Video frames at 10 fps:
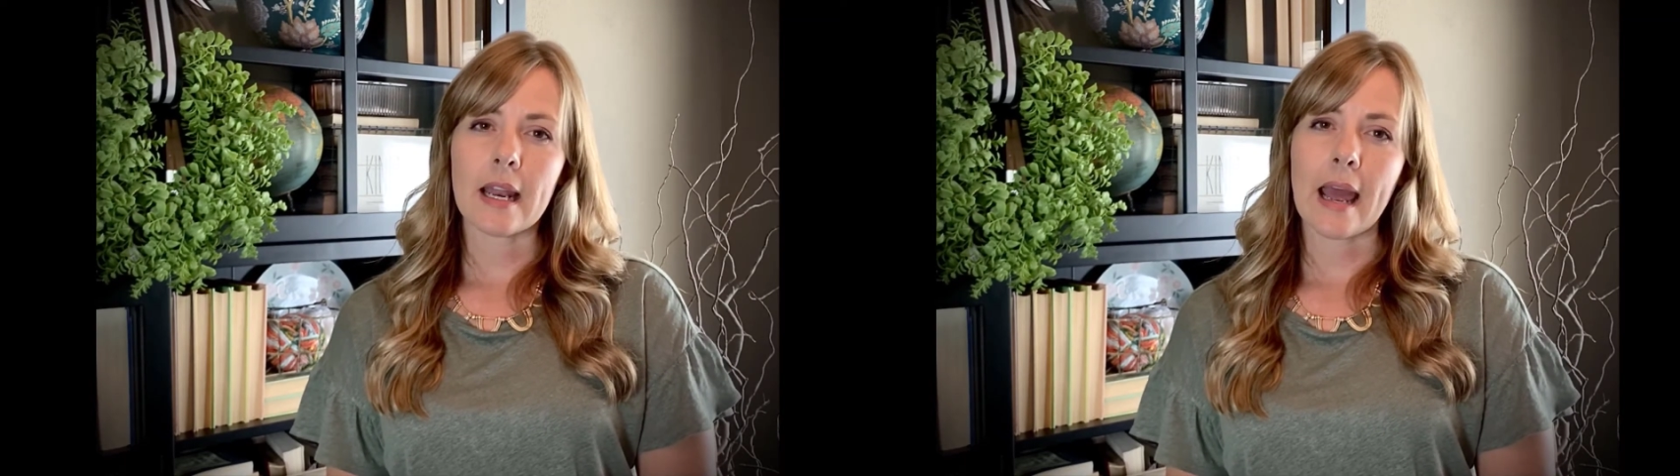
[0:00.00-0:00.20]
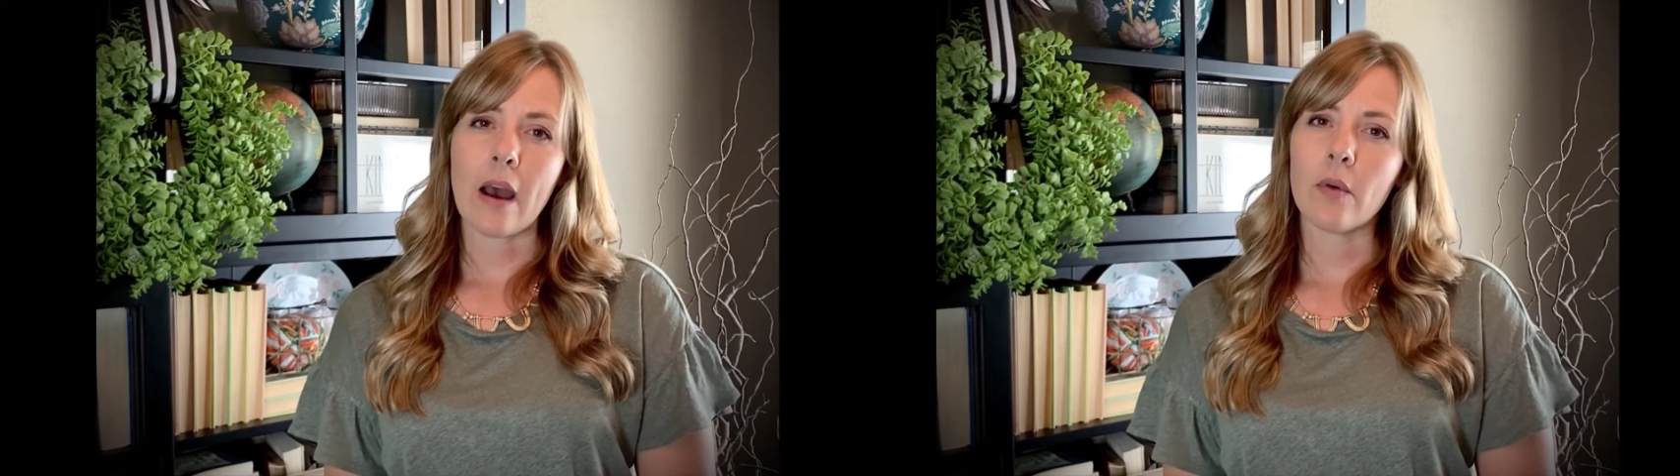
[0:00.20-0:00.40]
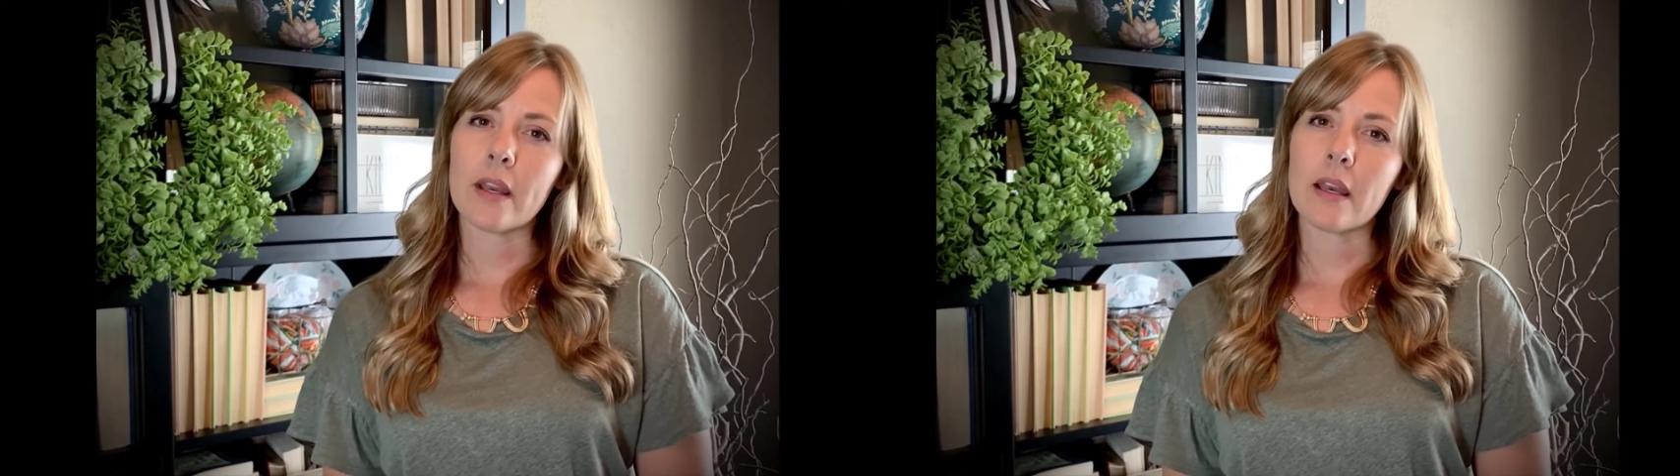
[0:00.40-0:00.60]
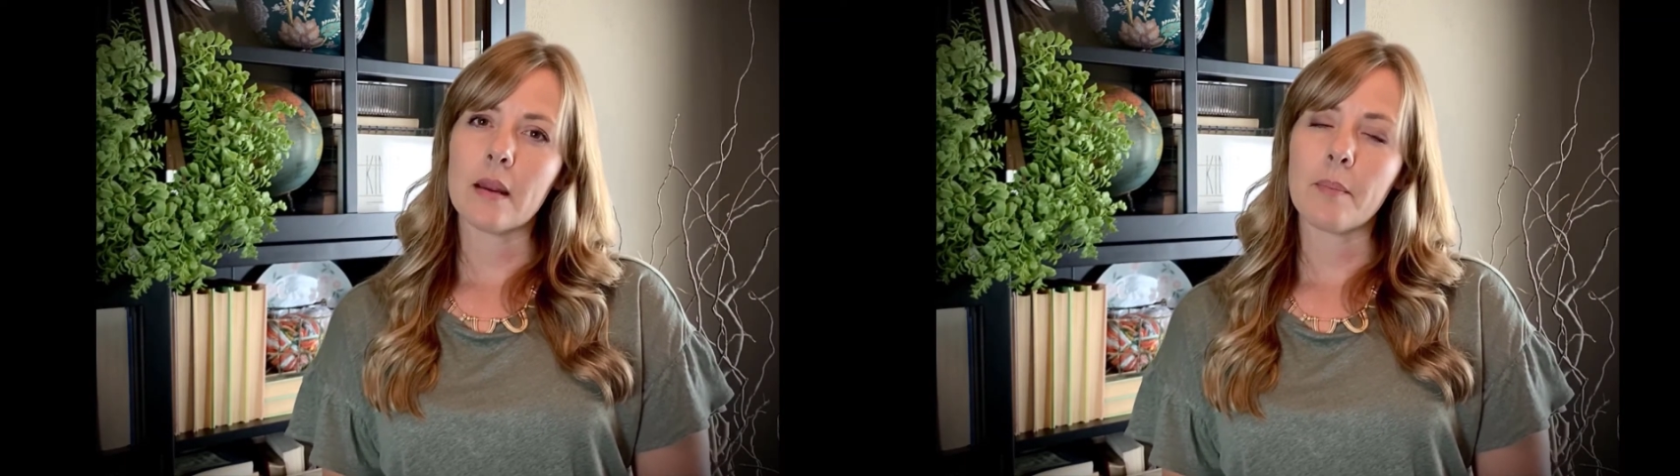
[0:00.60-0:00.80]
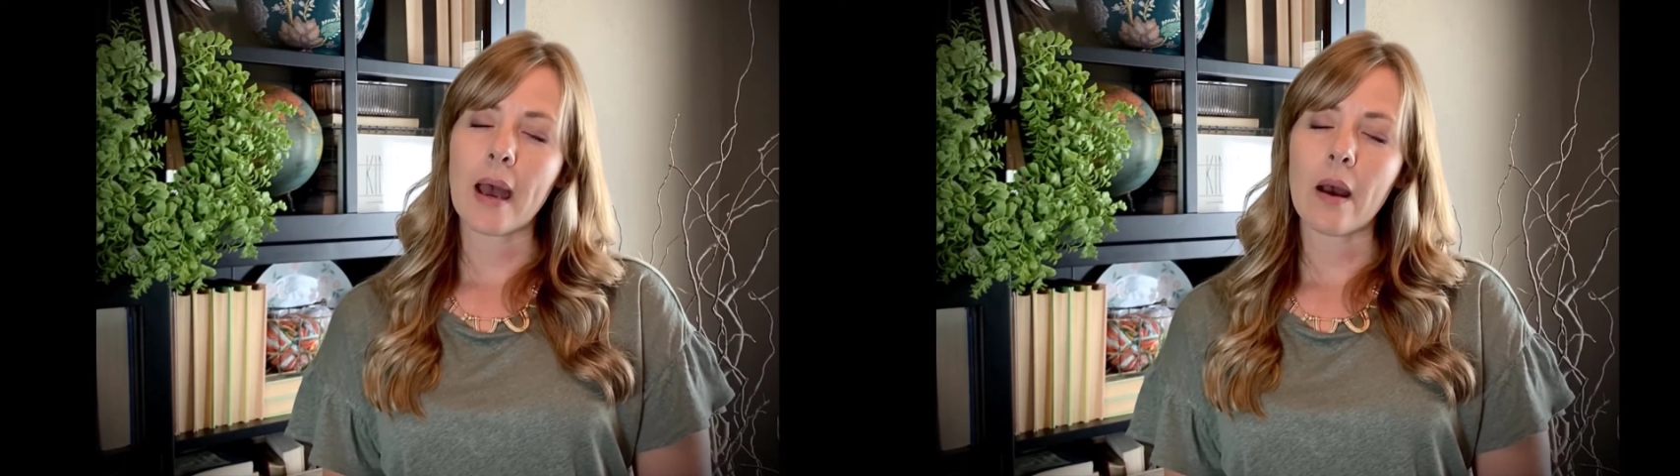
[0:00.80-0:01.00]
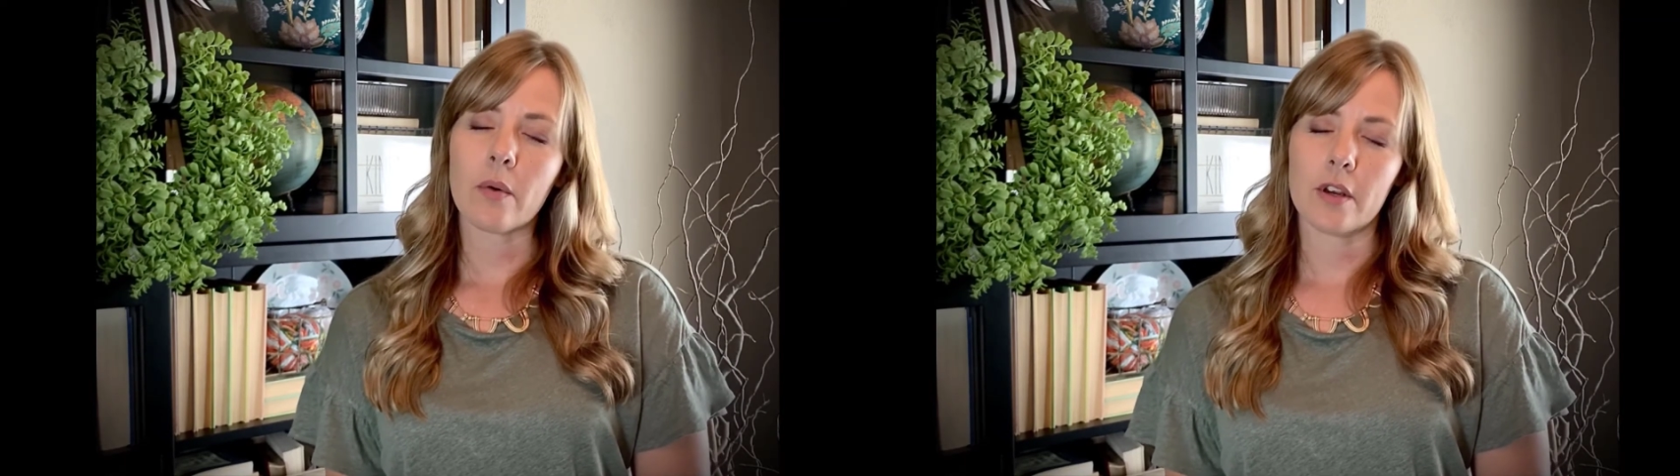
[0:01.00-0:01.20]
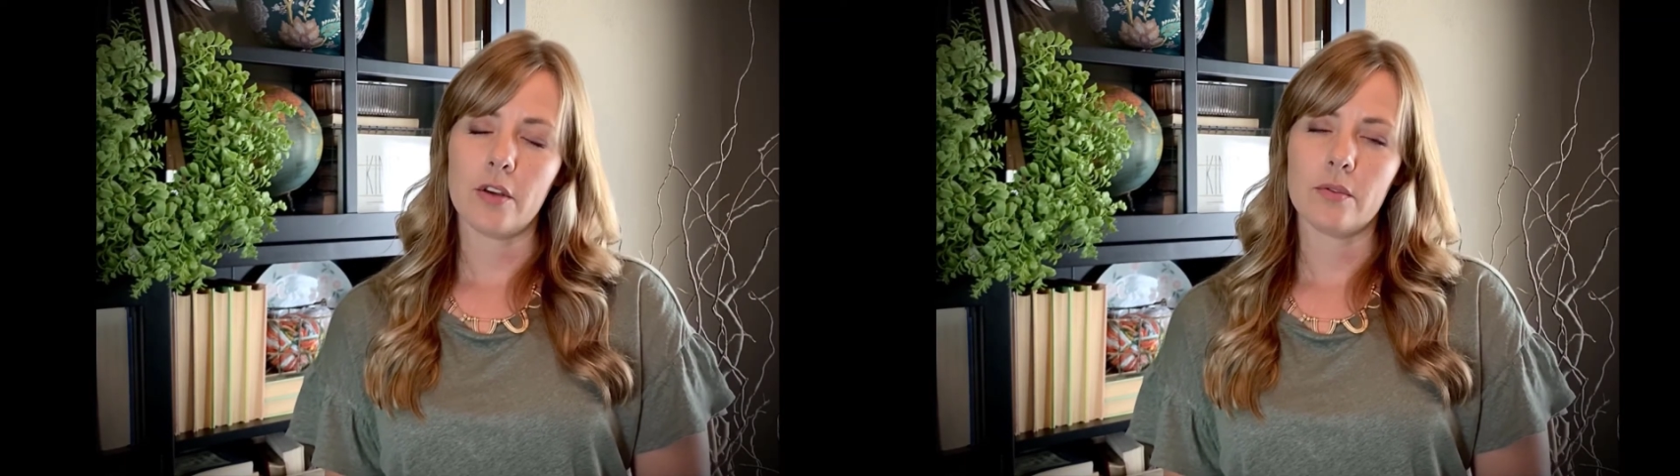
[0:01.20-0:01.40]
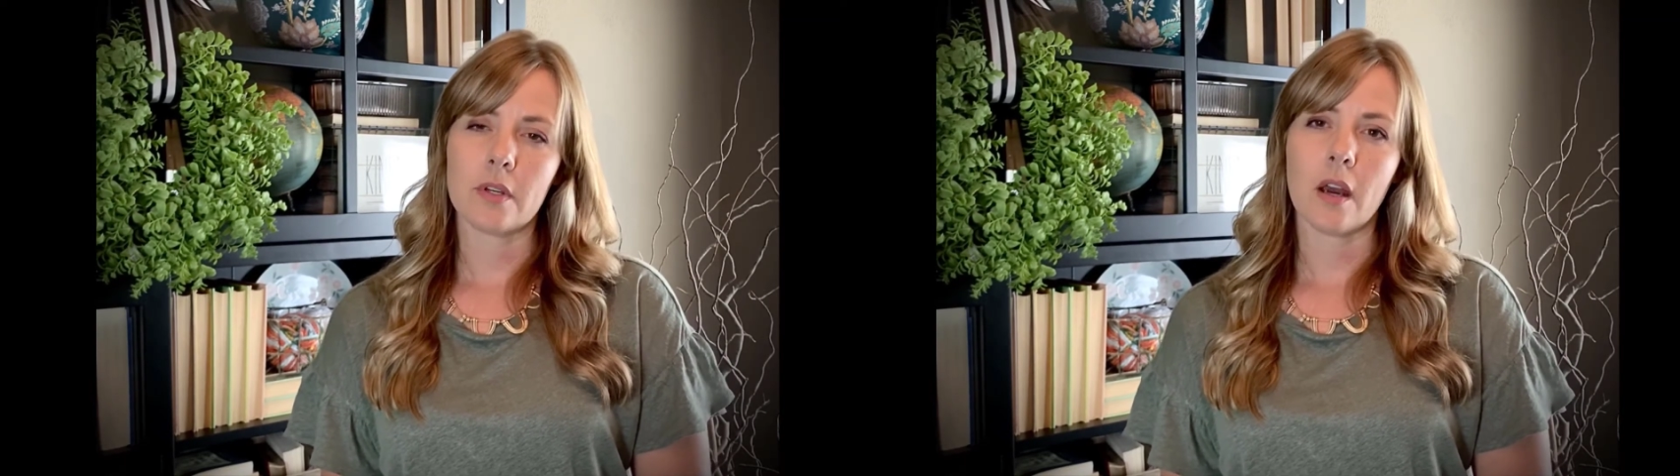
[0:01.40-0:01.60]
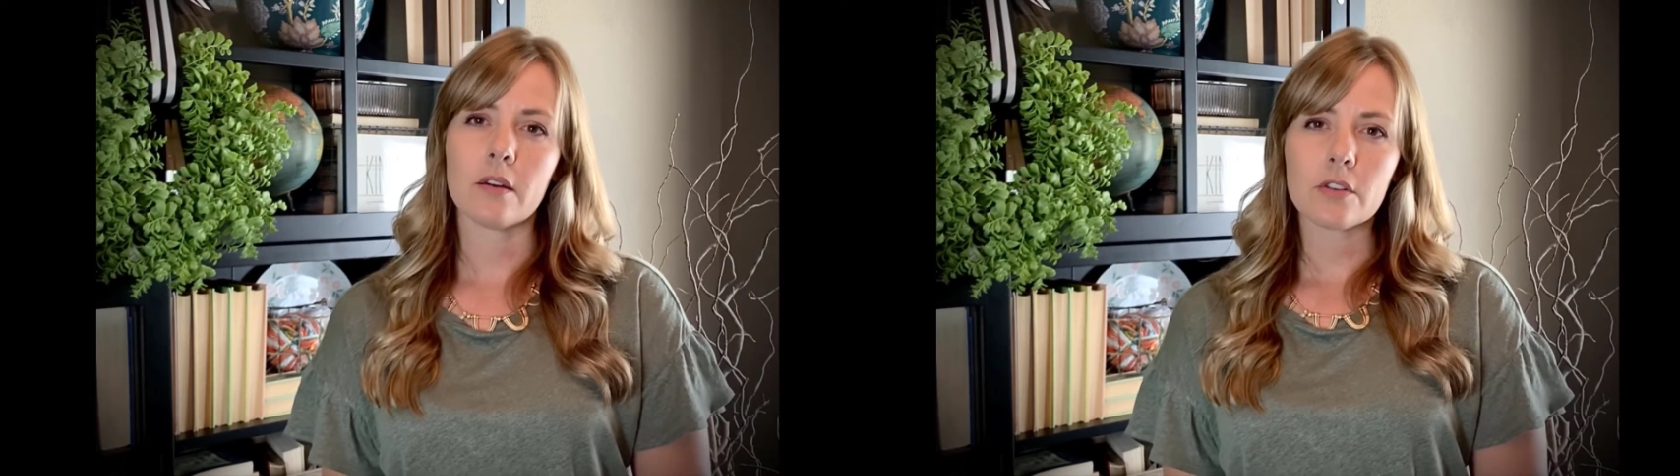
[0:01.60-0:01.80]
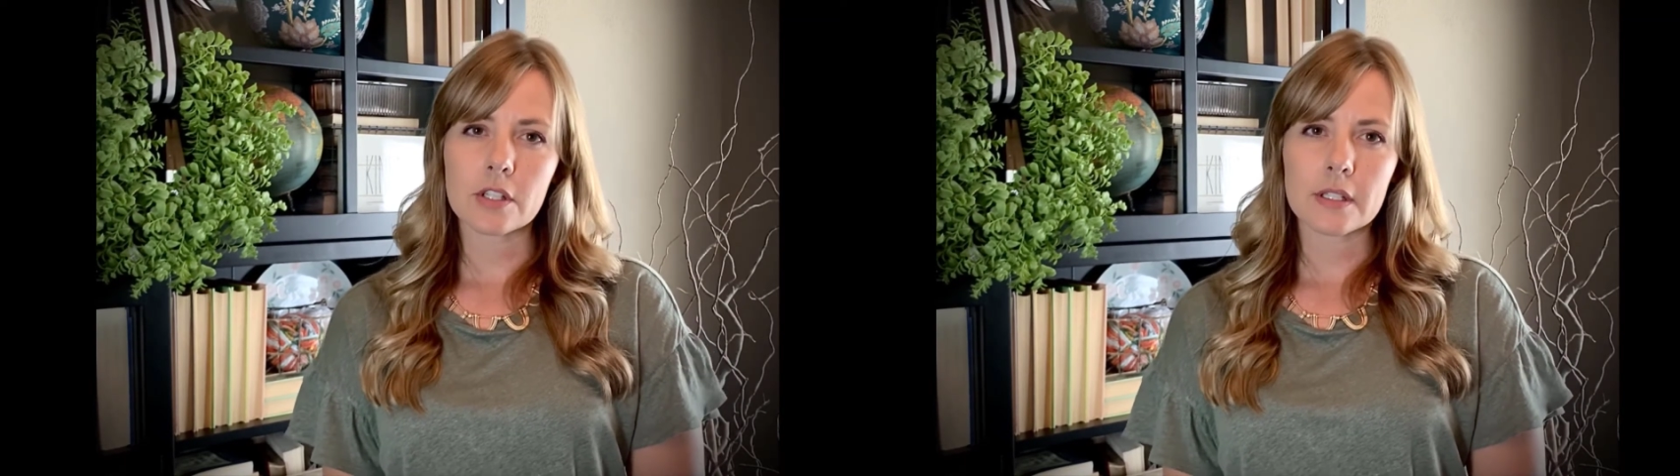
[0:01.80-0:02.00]
and how it can empower you to
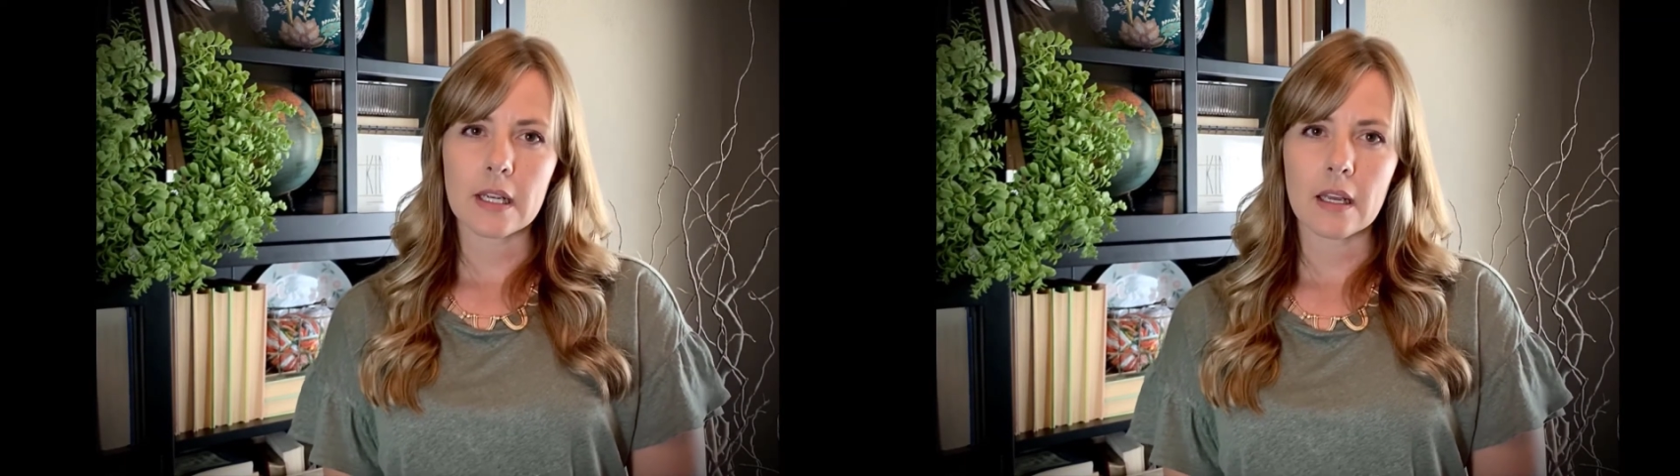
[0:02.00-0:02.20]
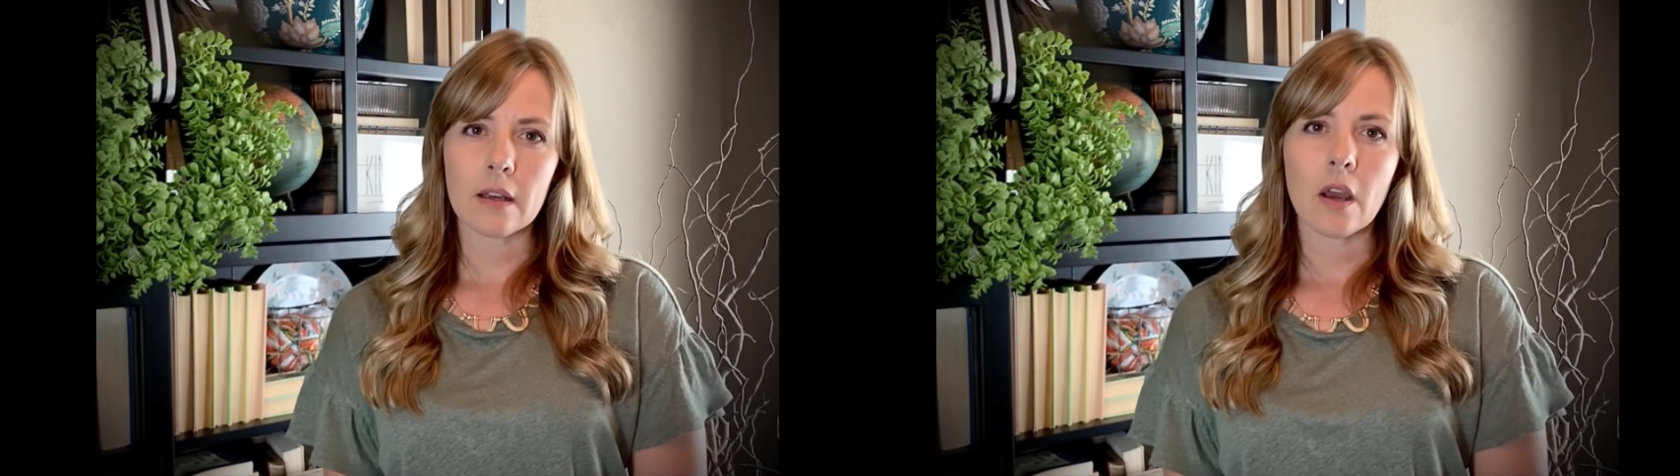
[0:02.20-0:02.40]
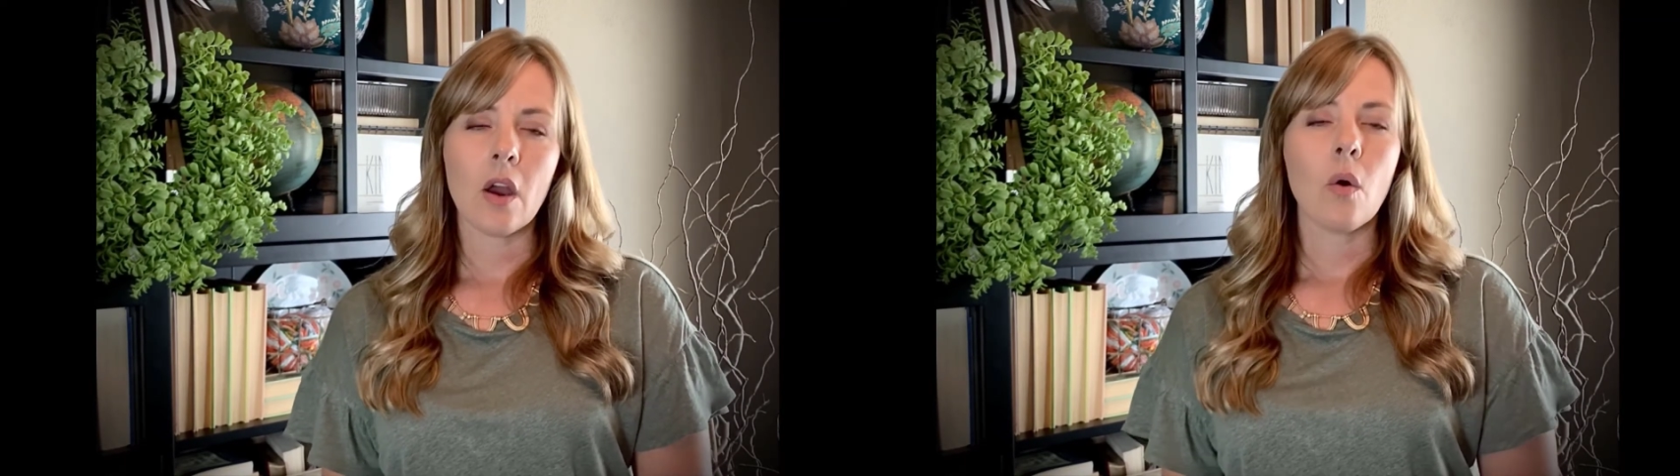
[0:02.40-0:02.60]
understand